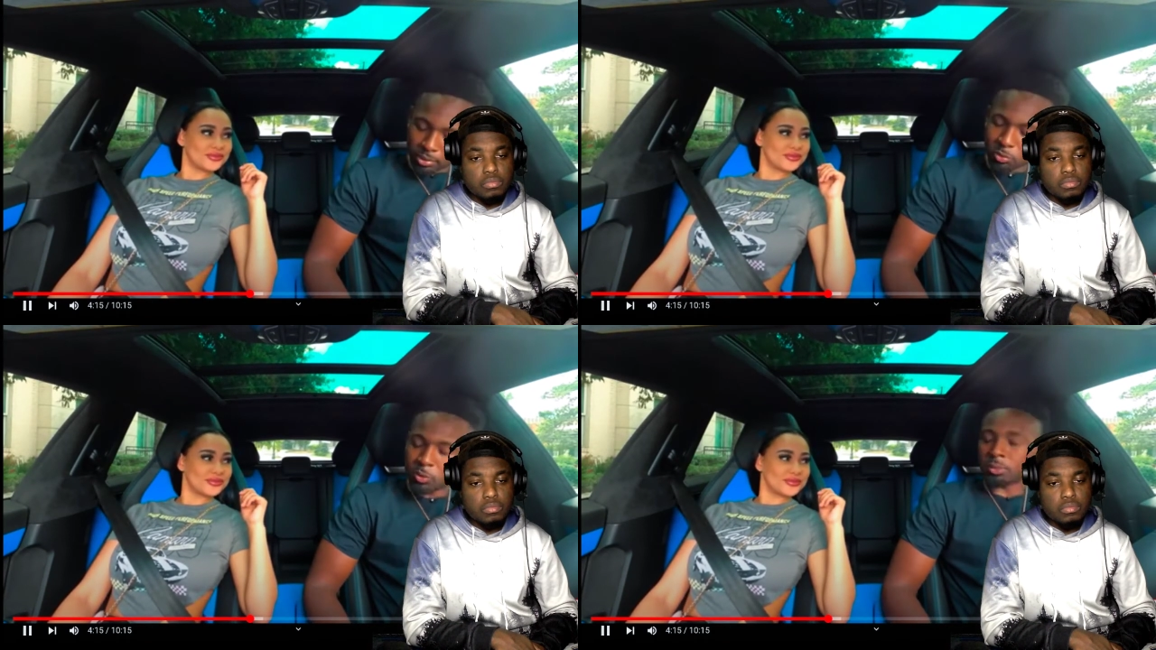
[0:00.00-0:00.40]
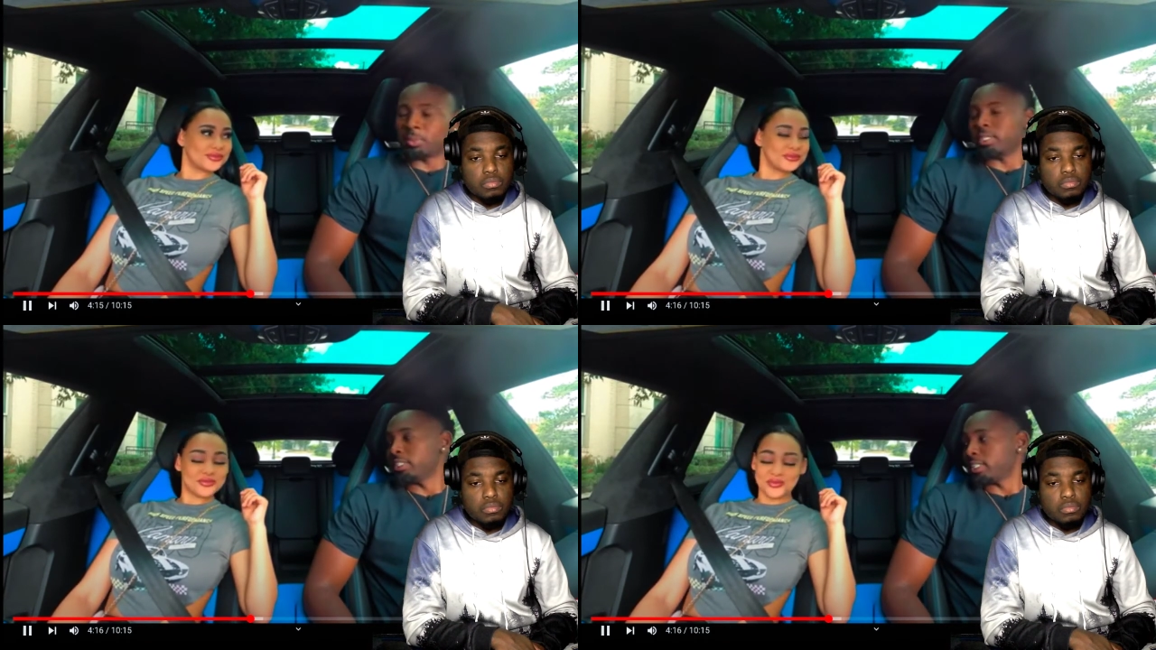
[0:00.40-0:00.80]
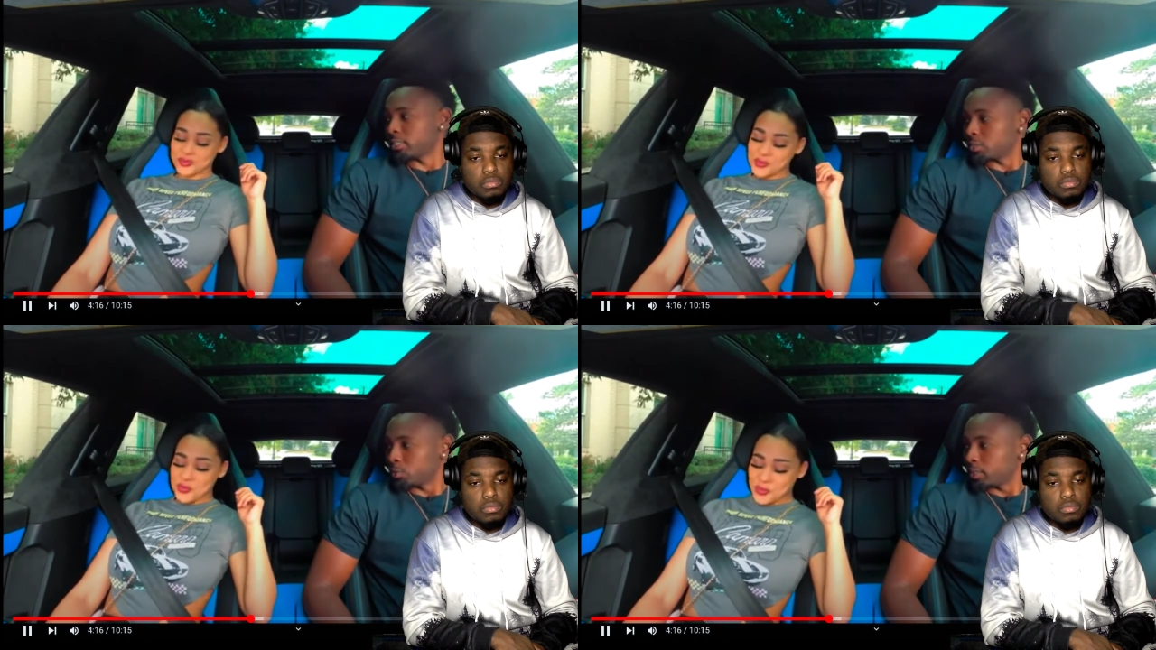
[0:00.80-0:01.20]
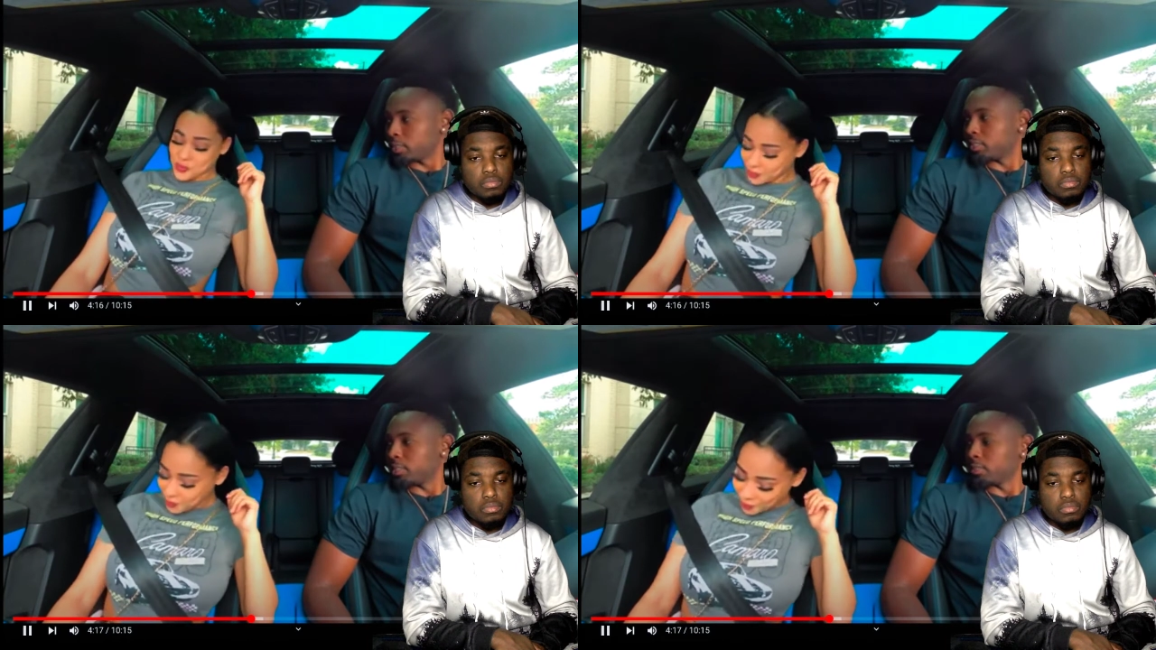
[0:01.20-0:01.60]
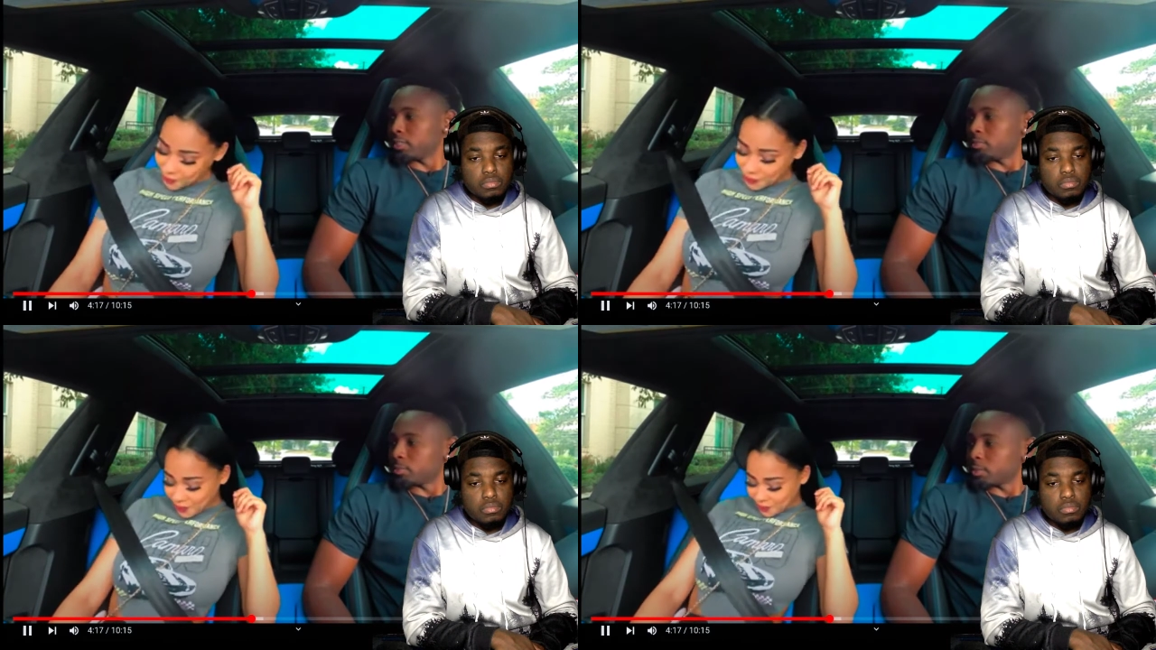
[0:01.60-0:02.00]
Speaker 1: what somebody toxic would say. You
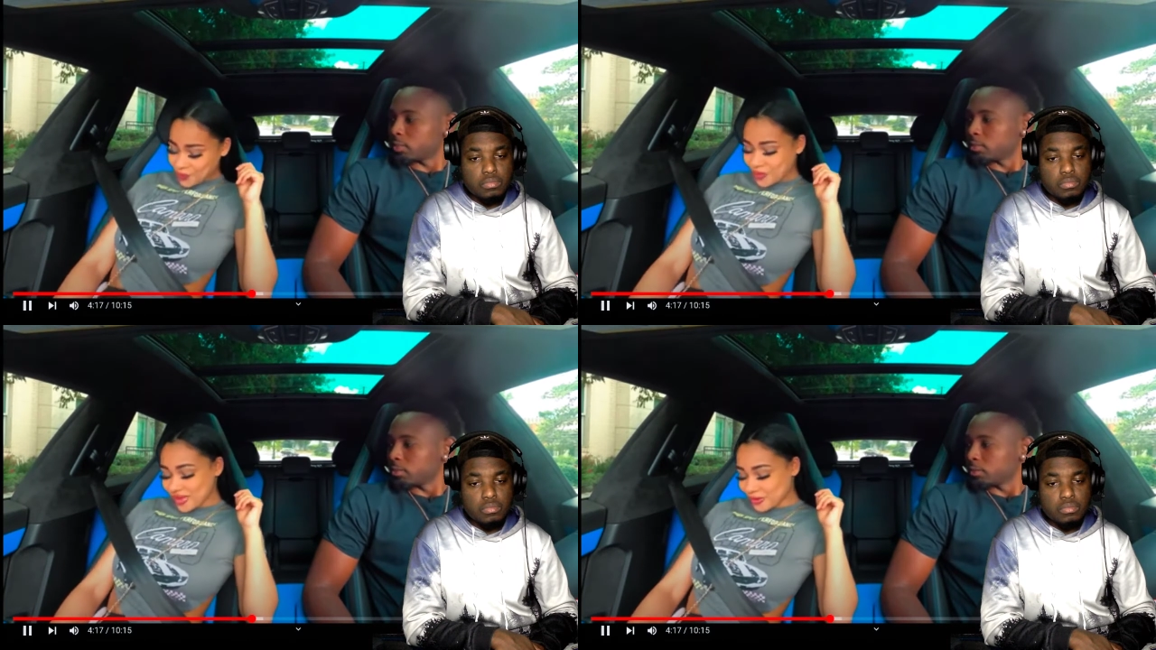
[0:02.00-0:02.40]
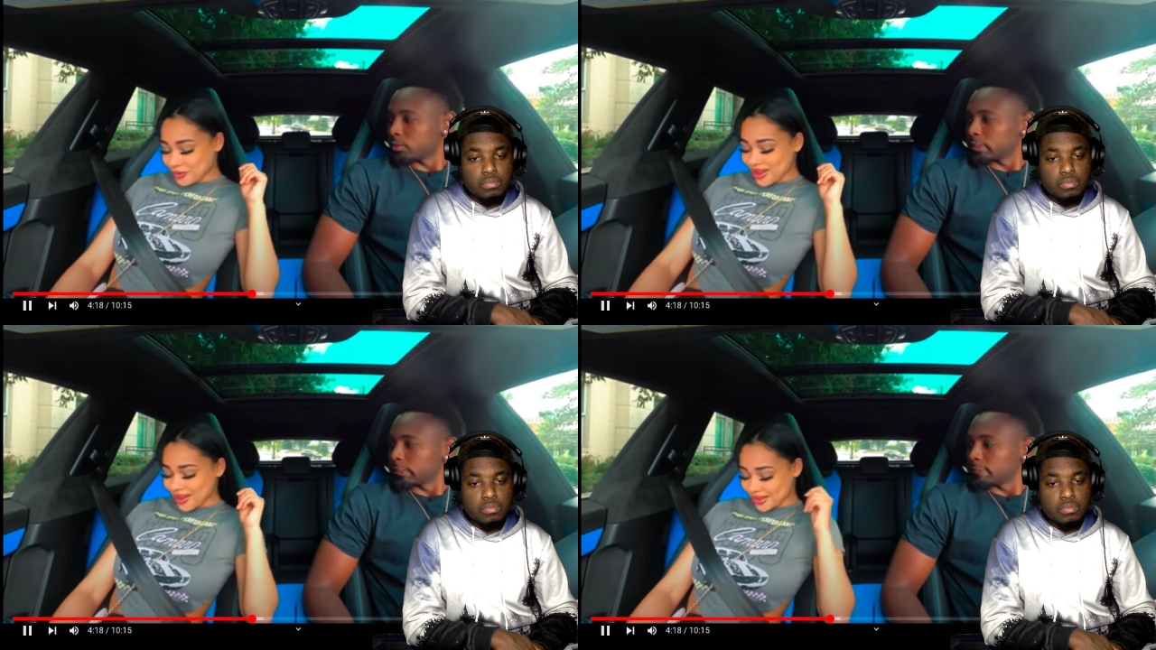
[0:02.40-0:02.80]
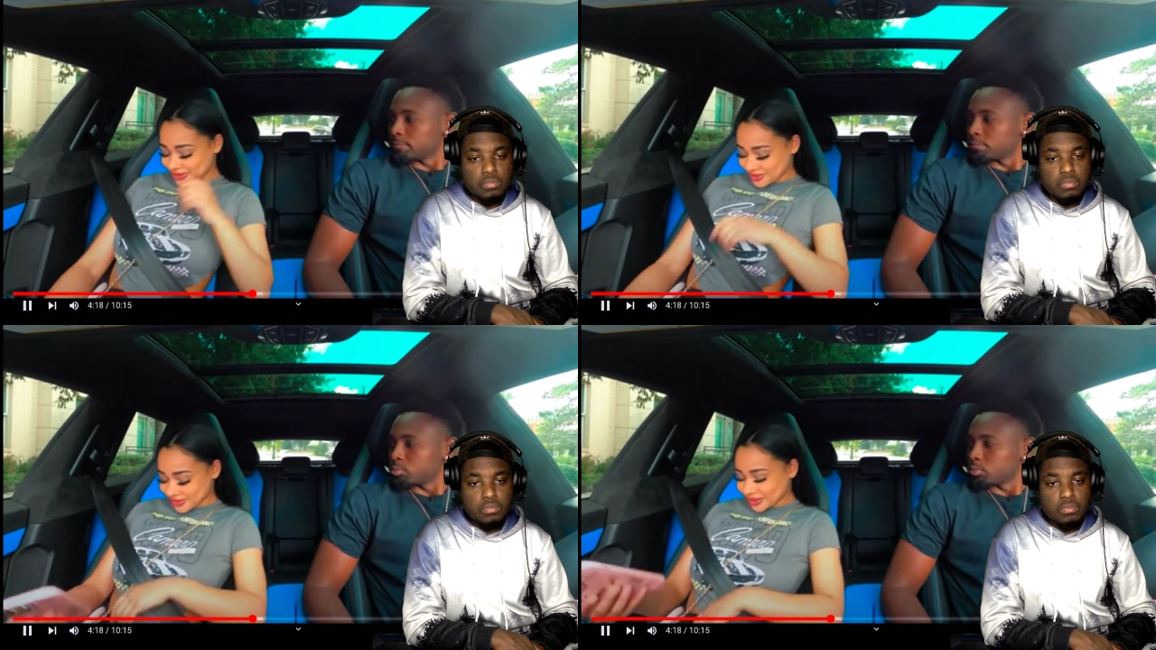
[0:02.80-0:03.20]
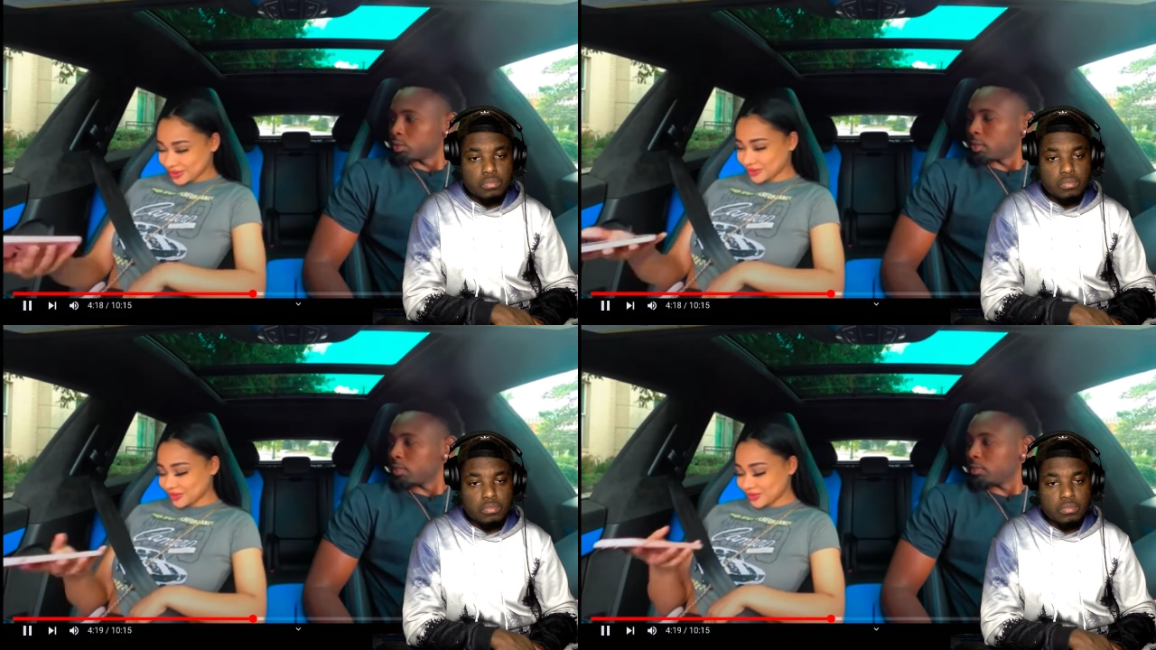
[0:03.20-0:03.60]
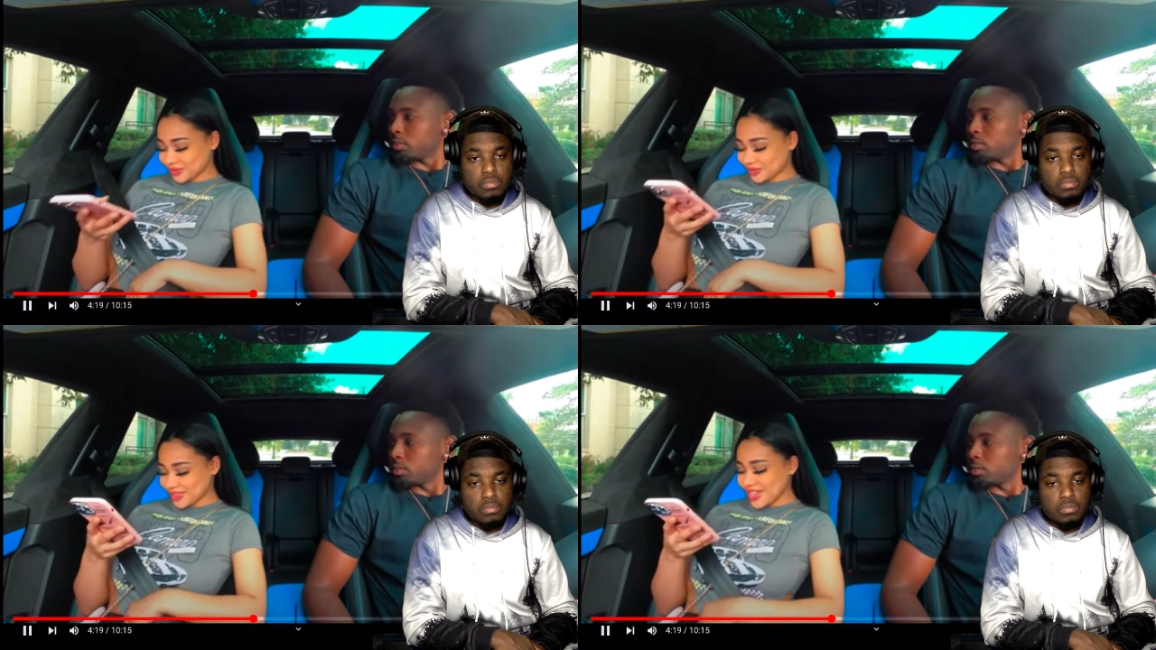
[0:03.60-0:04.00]
feel me? Whatever. Whatever.
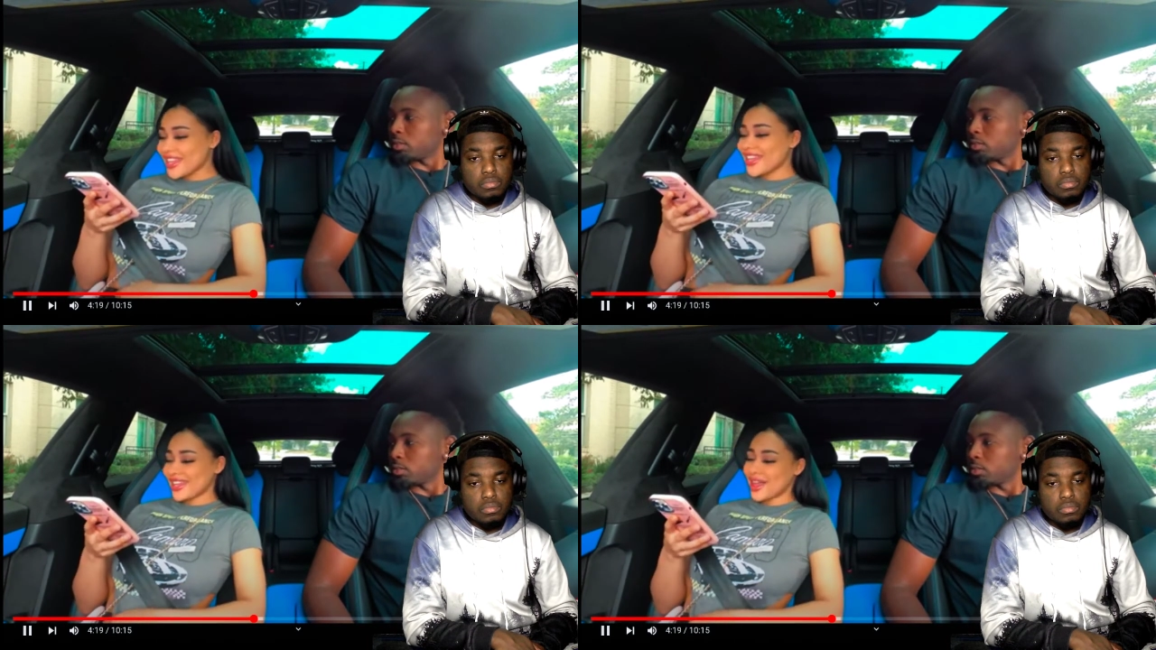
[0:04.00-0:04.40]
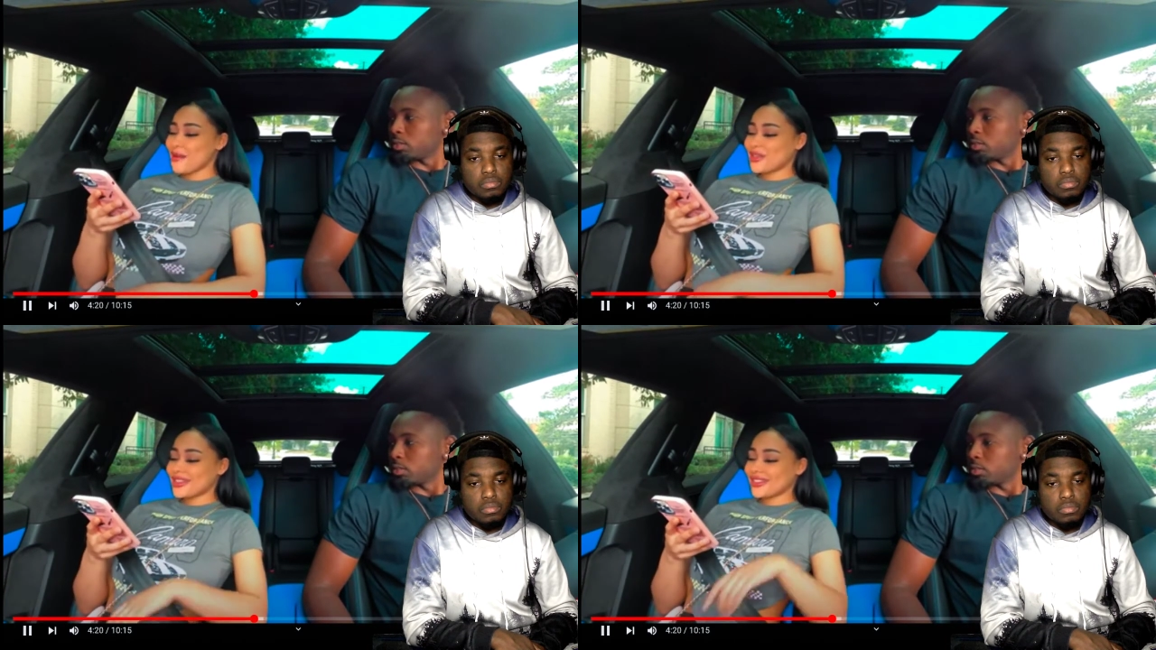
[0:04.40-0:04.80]
Not me.